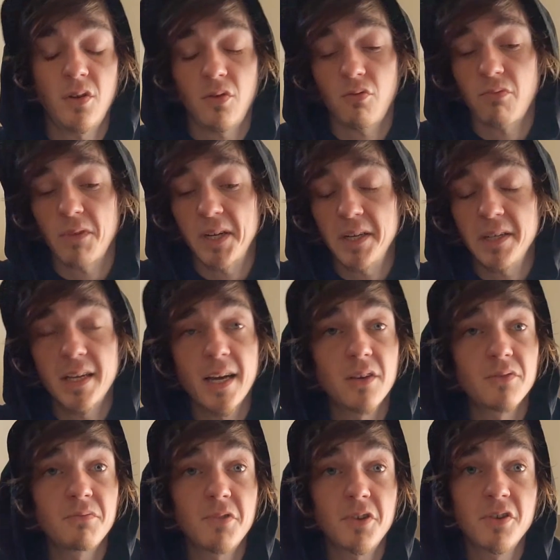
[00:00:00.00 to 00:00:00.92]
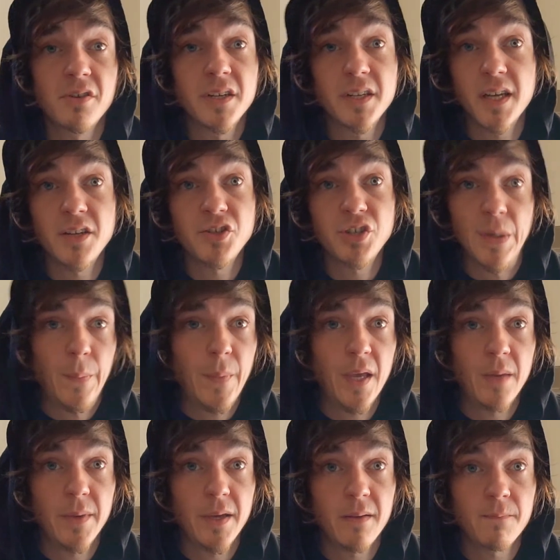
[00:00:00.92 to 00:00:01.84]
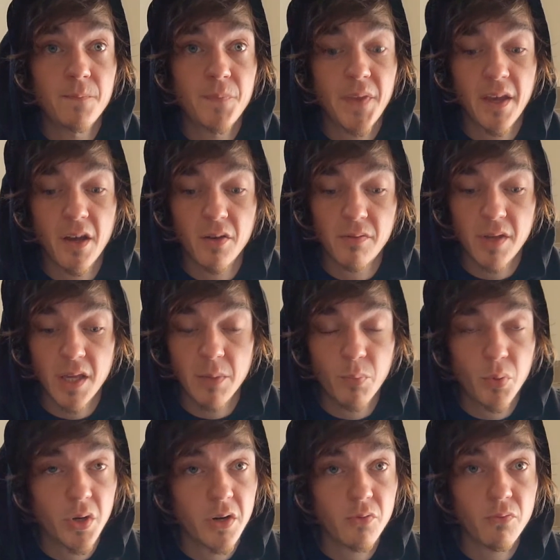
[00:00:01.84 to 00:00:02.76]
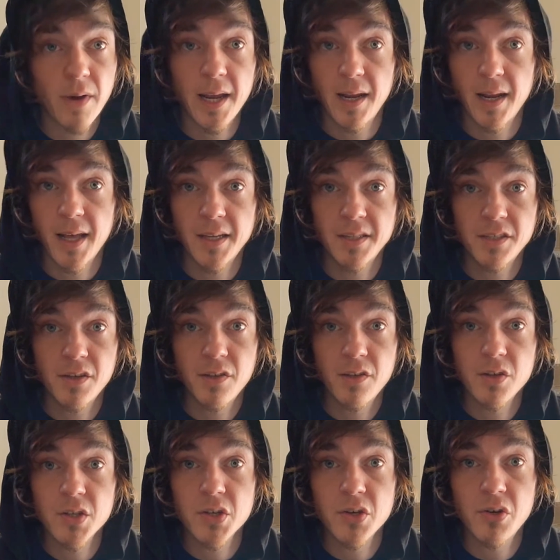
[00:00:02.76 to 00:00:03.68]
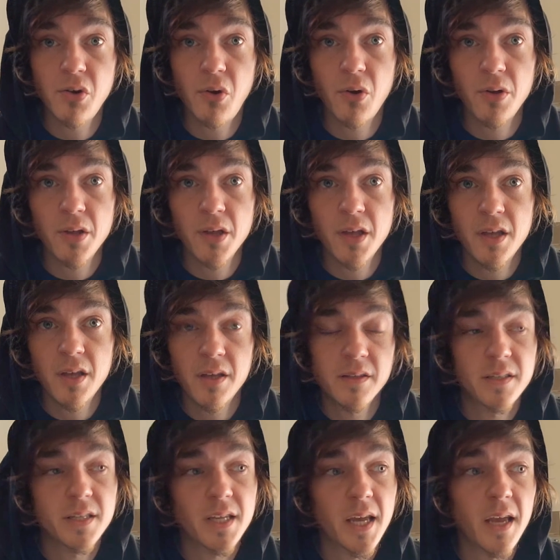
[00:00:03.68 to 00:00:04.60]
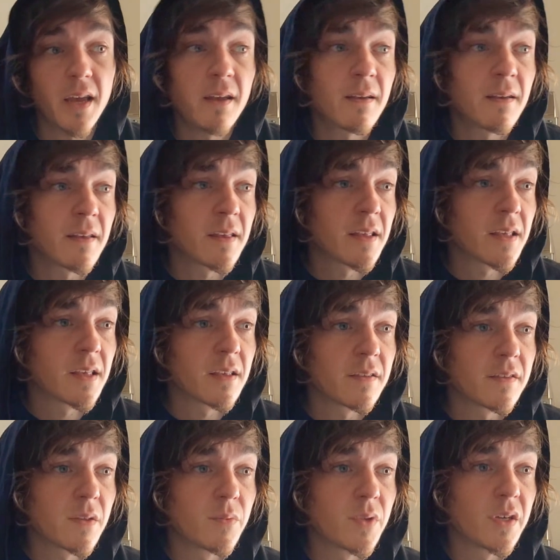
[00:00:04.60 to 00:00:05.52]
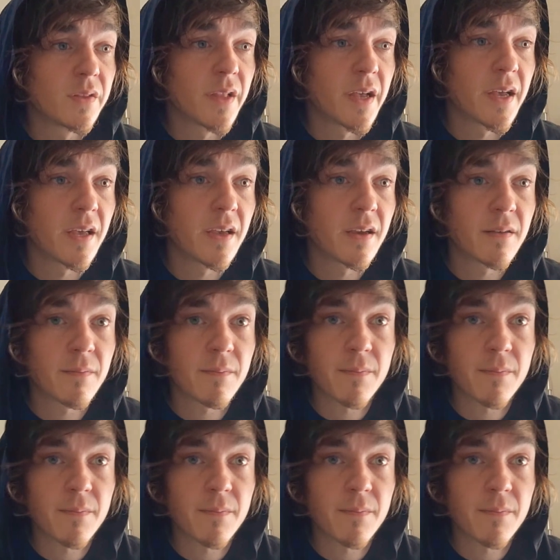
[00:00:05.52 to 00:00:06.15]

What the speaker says: Write down your intention, maybe. Put it right next to the circle. Say something like,